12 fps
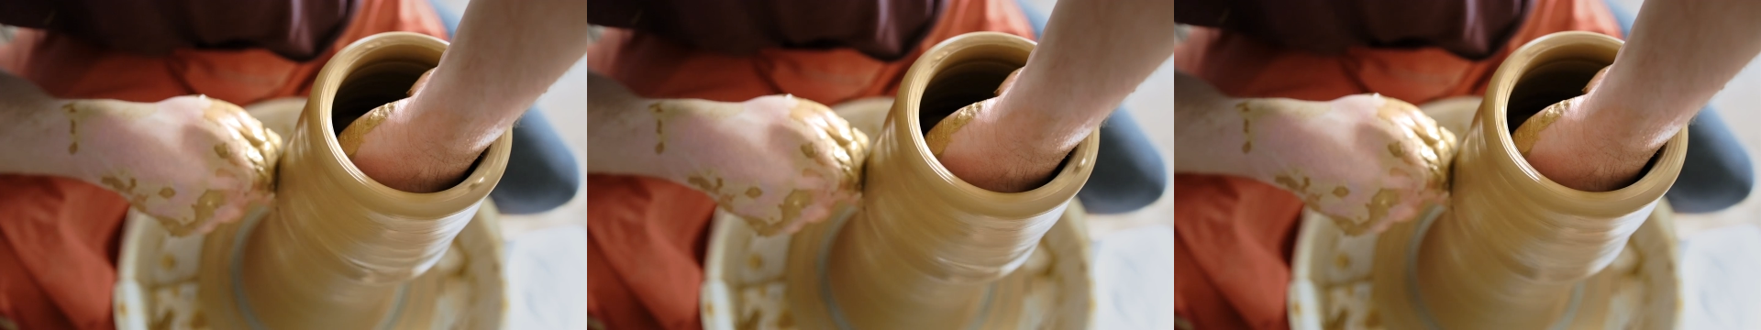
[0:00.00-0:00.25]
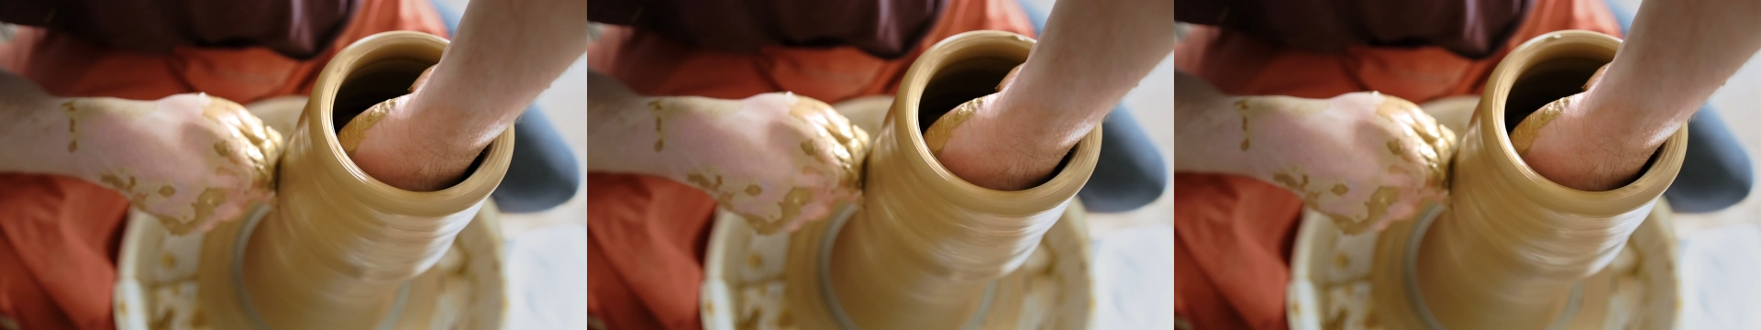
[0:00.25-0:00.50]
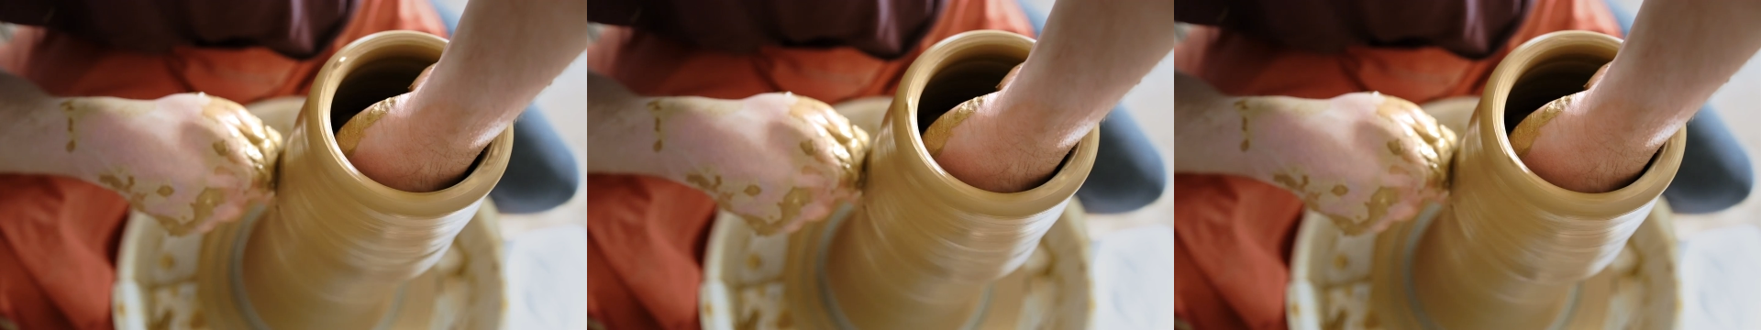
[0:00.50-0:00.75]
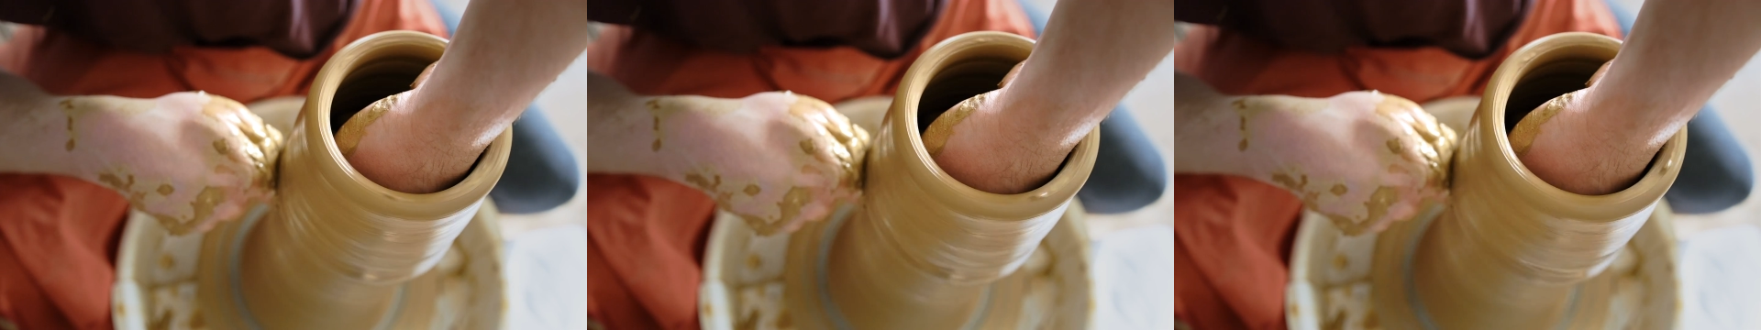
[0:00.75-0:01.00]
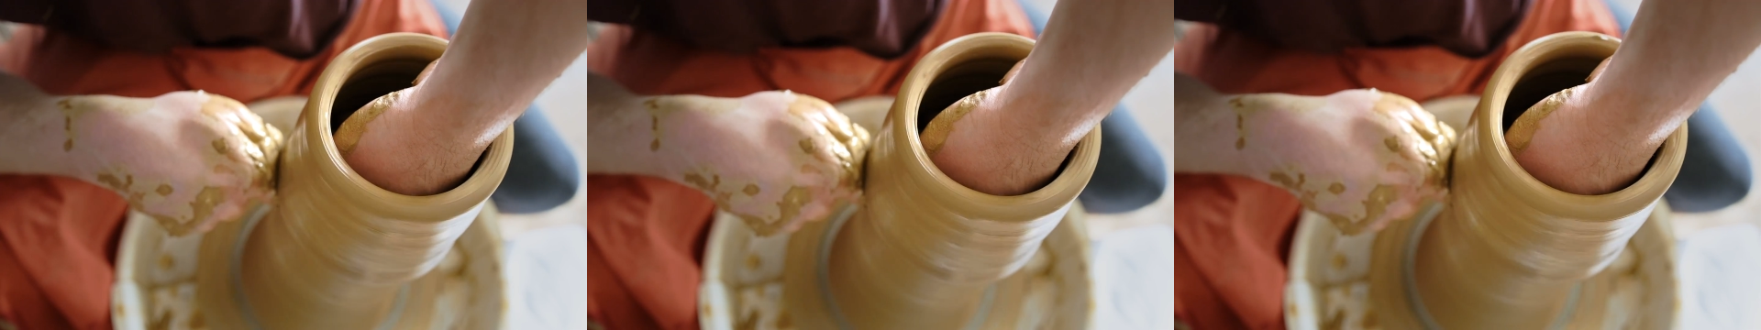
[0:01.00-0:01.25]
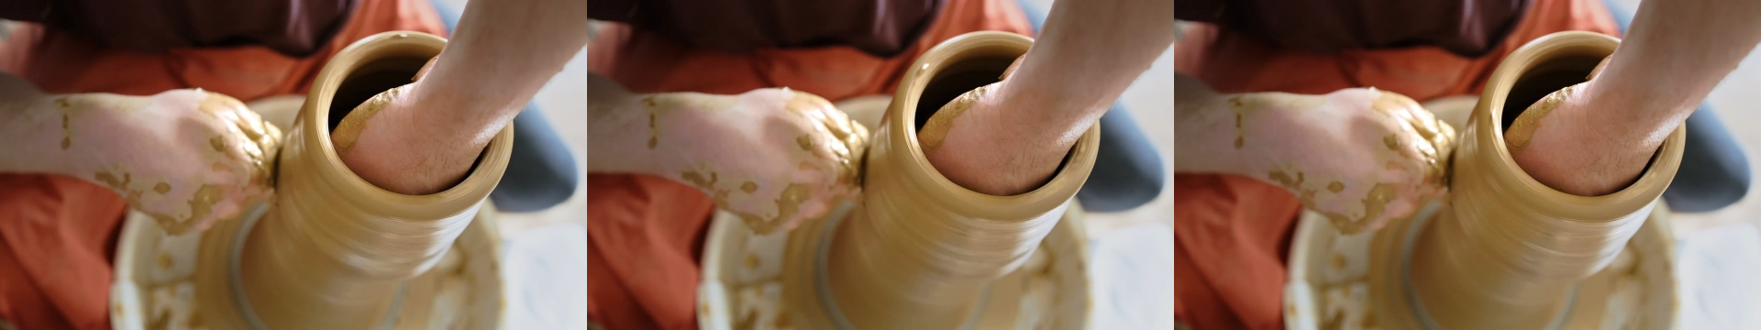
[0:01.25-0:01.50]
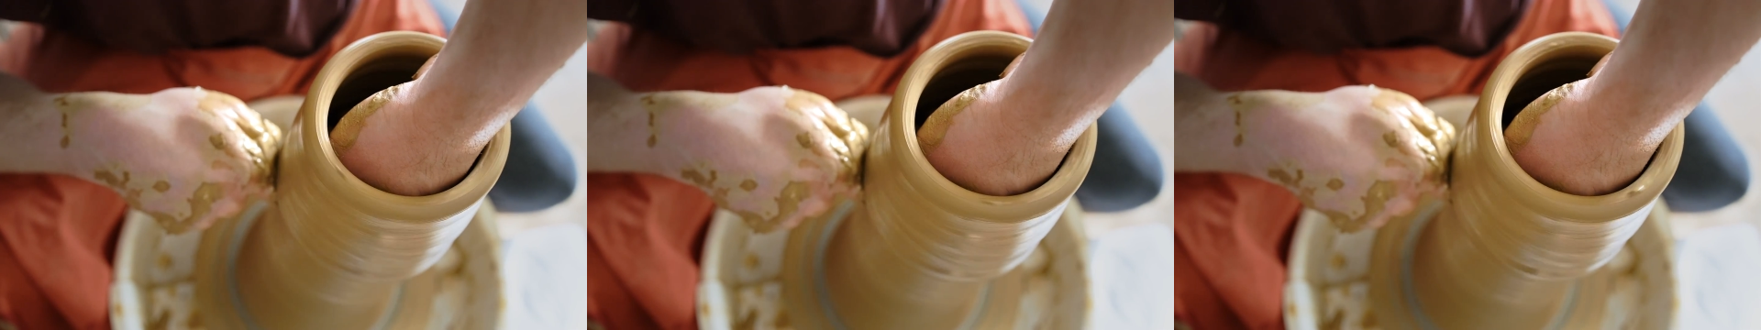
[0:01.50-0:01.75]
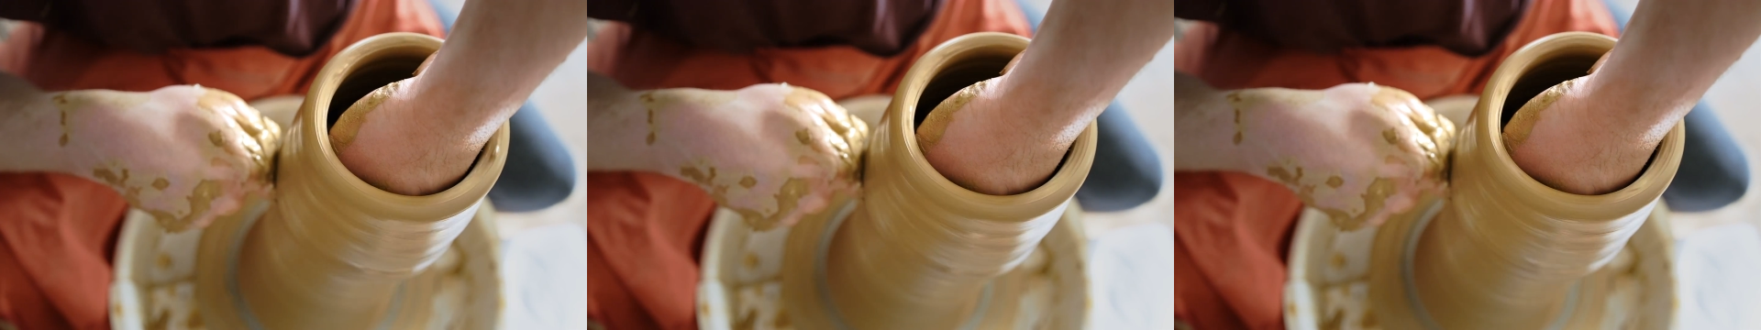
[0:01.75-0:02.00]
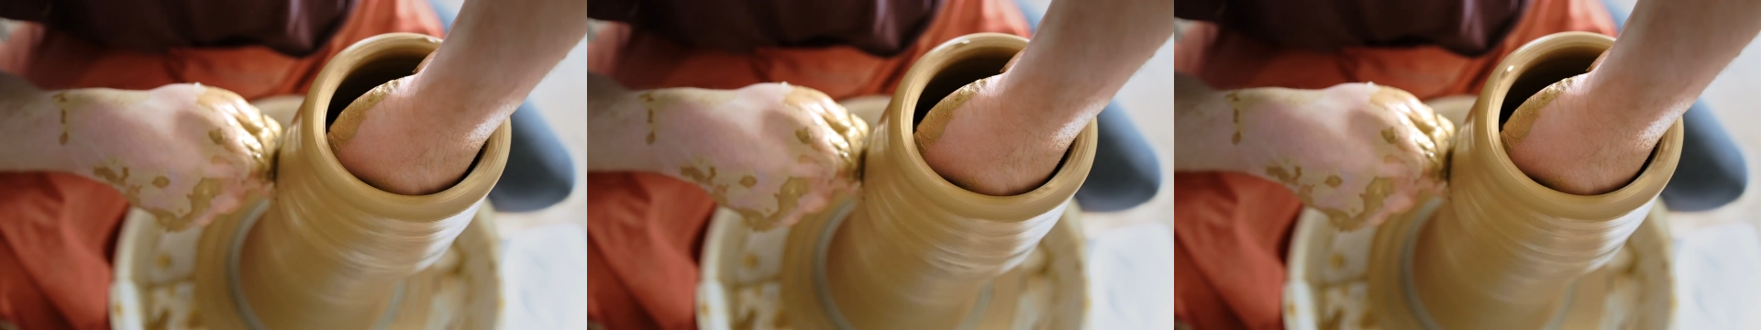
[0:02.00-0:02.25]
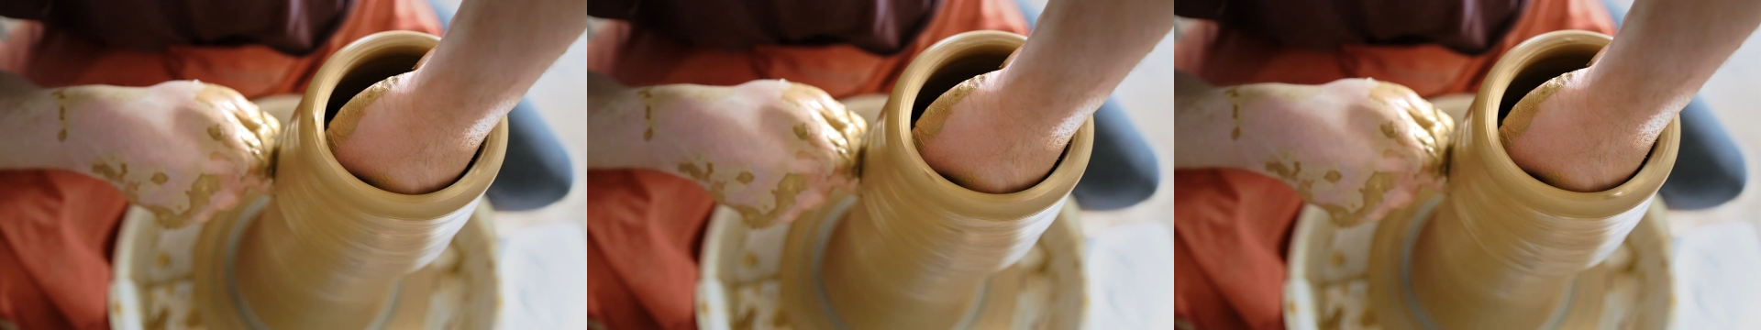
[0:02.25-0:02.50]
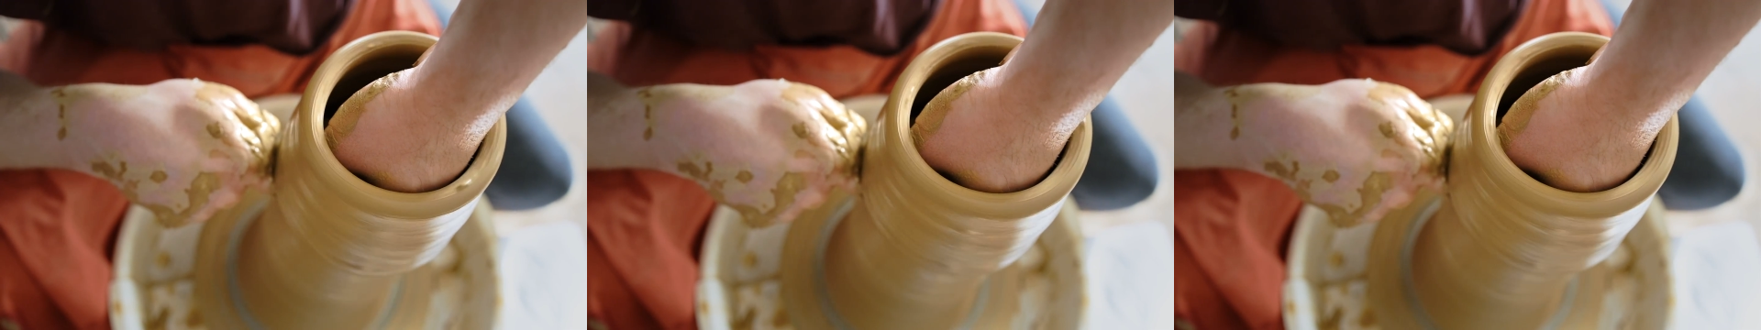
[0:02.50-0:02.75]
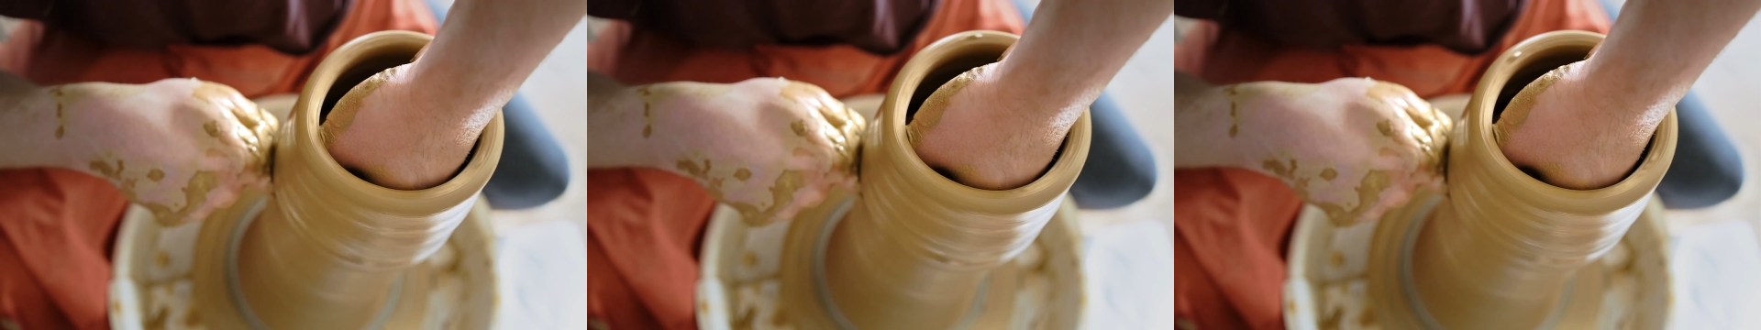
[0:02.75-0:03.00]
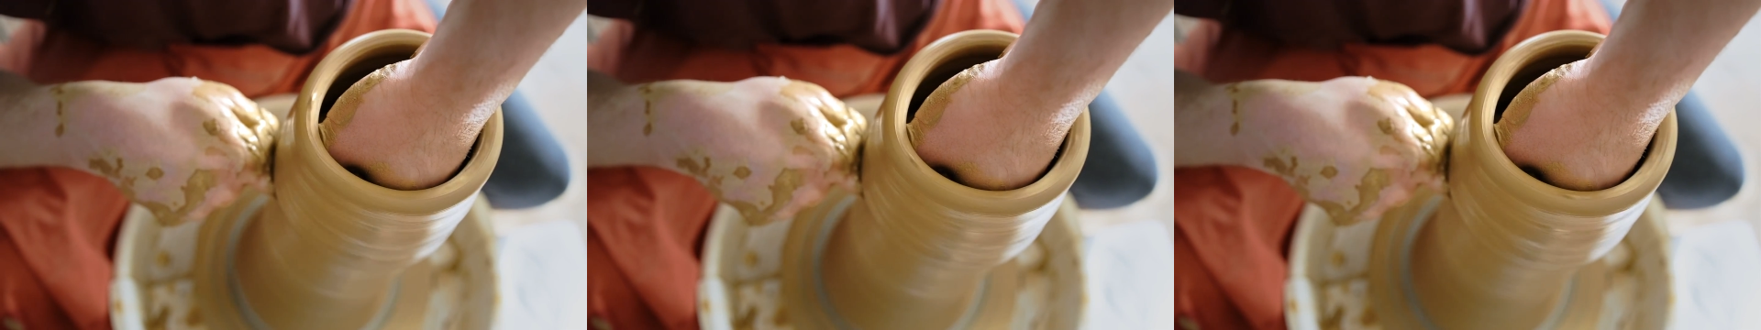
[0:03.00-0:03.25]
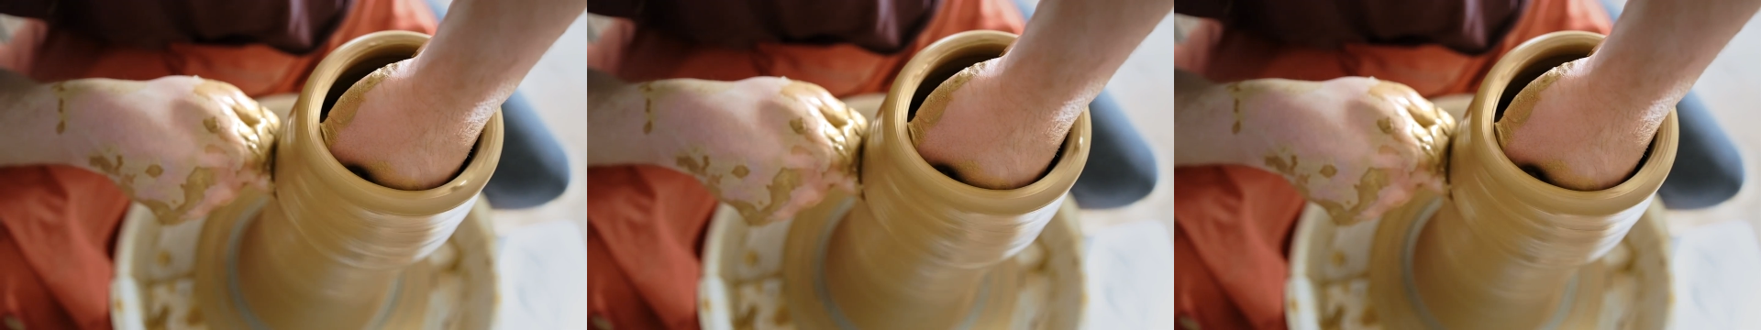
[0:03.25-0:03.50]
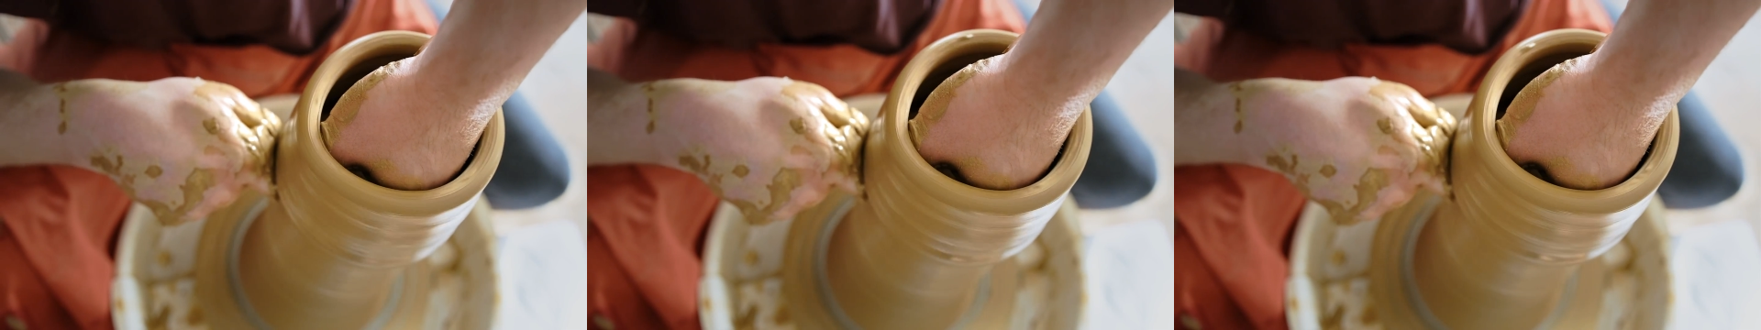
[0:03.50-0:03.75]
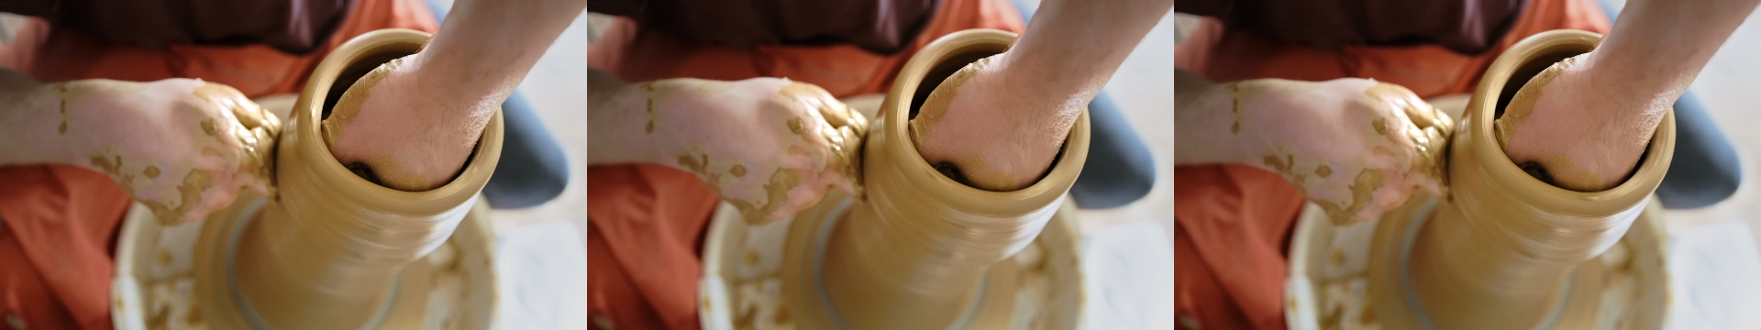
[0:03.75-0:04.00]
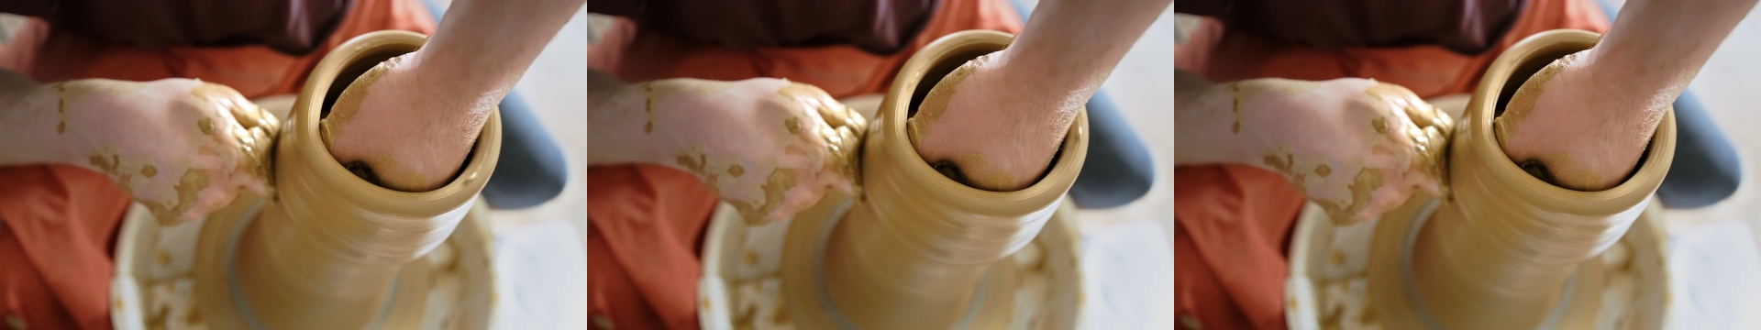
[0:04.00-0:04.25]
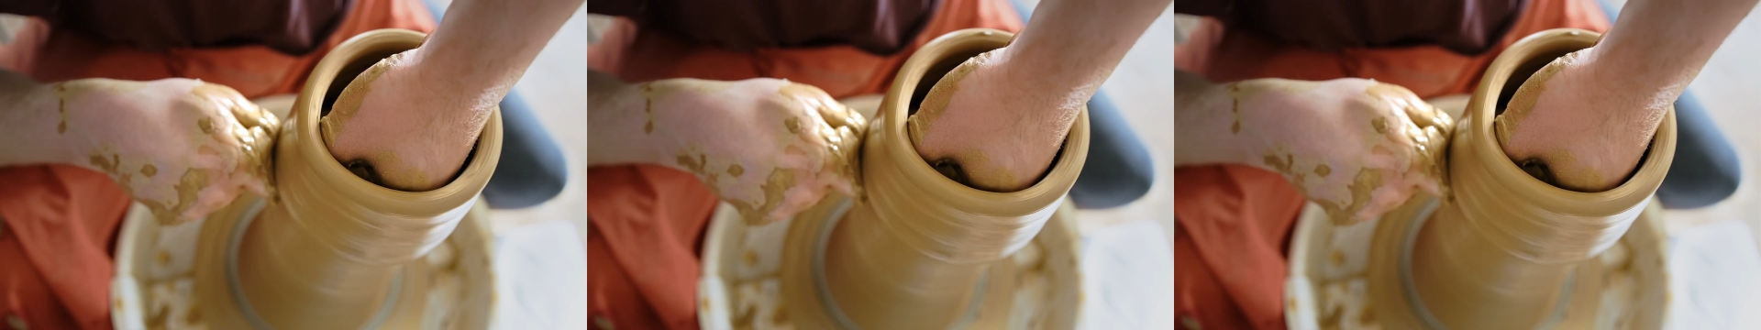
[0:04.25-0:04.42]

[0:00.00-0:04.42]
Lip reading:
(no speaker visible)